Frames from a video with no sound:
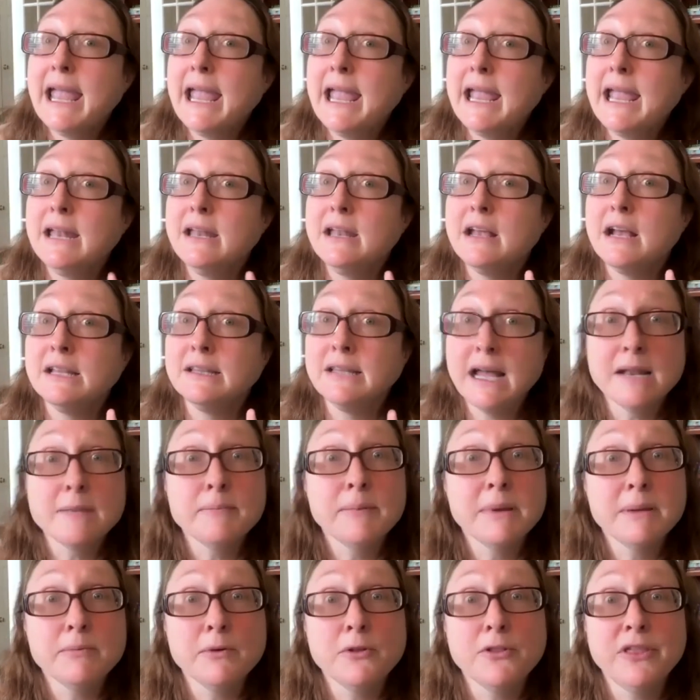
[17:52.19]
And a lot
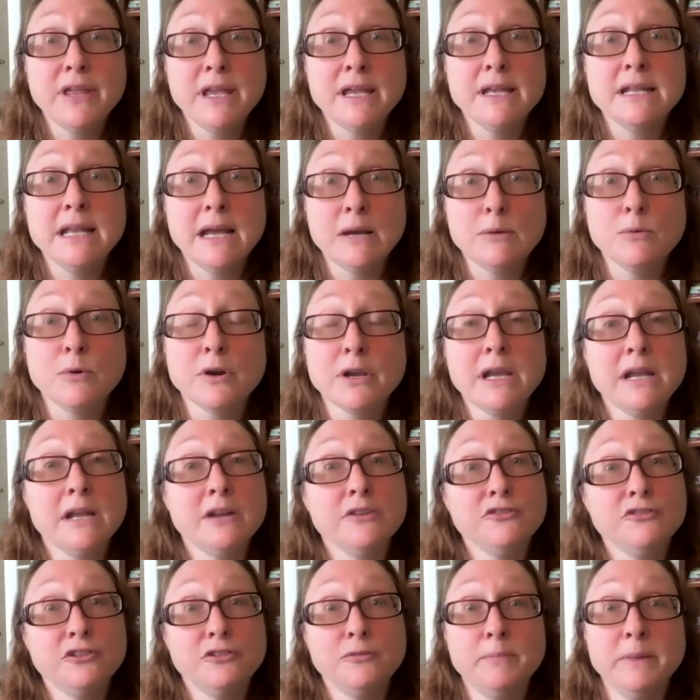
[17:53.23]
of people think networking
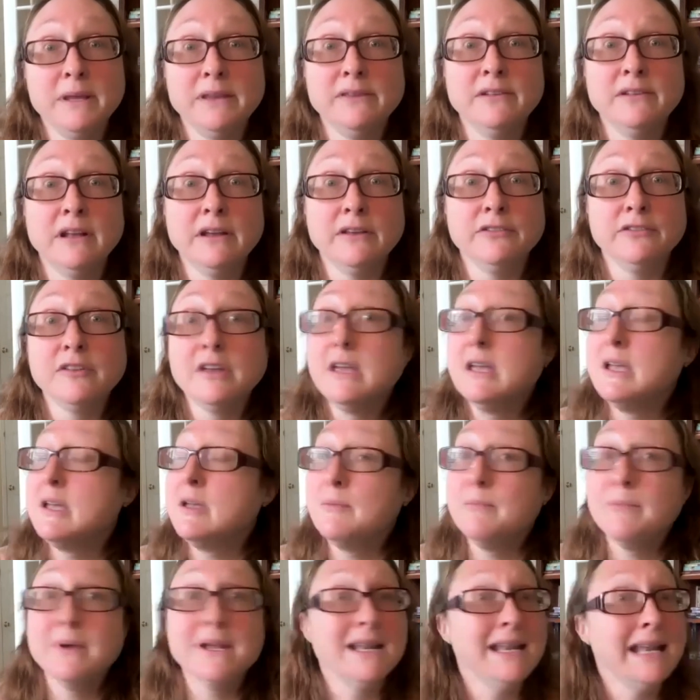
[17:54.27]
is just business,
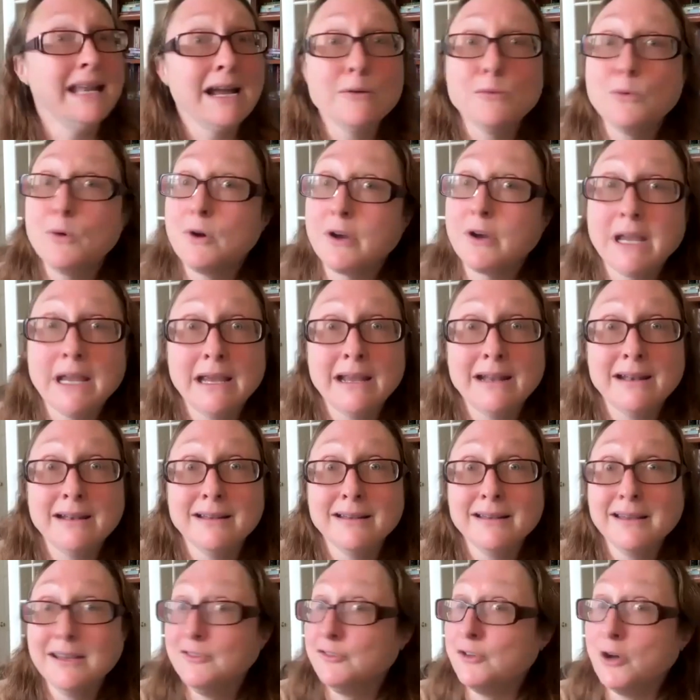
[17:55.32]
but networking
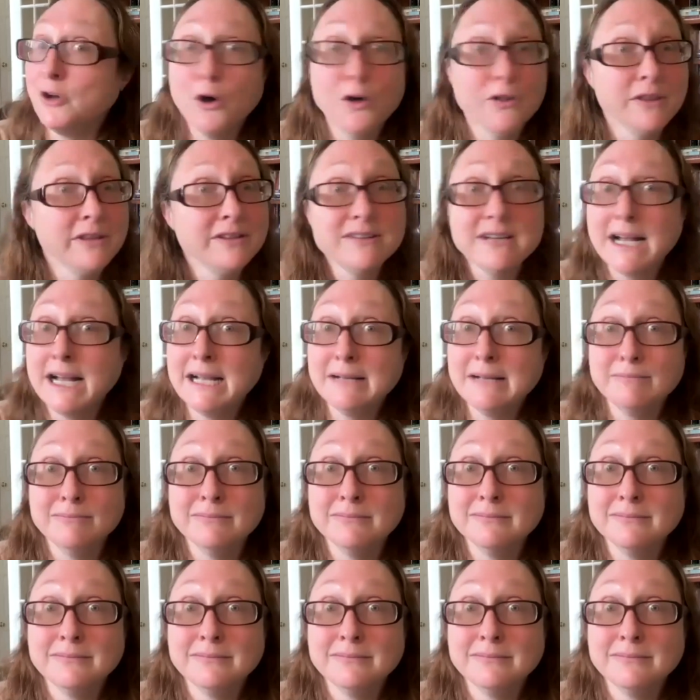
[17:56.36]
is all the time.